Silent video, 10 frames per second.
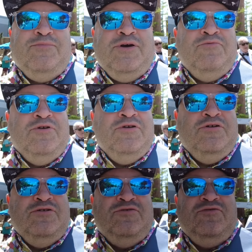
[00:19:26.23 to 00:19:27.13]
But
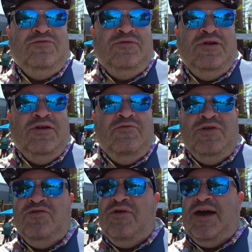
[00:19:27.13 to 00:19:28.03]
we're, you know, we
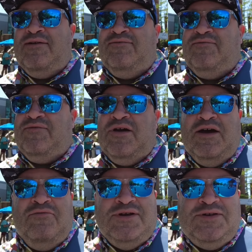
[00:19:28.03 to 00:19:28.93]
do have
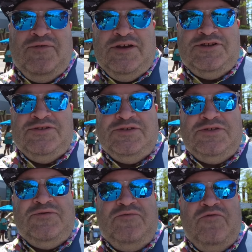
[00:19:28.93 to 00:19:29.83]
uh,
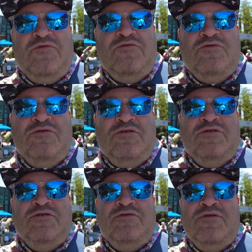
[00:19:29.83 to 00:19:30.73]
reservations
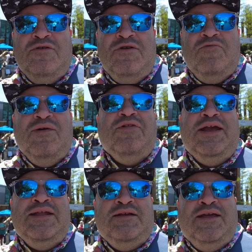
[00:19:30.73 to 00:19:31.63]
for. We have a
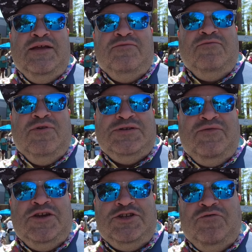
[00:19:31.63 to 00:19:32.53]
lightning lane
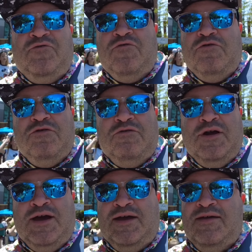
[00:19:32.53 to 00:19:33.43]
reservation for
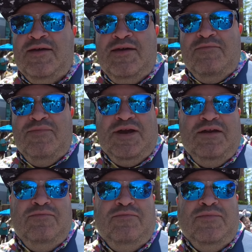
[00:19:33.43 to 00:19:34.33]
uh,
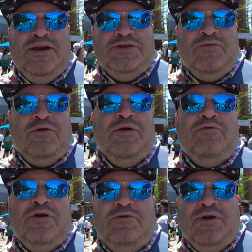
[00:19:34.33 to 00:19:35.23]
Mickey and Minnie's Runaway
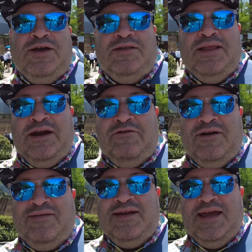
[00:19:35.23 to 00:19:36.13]
Railway later
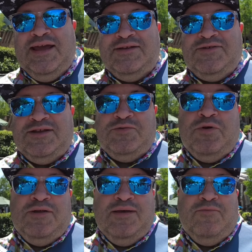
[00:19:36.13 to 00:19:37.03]
on today. So that's
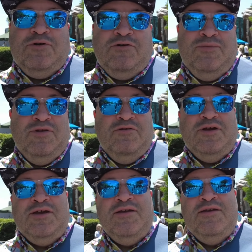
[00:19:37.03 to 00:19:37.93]
one of them we're going to be doing.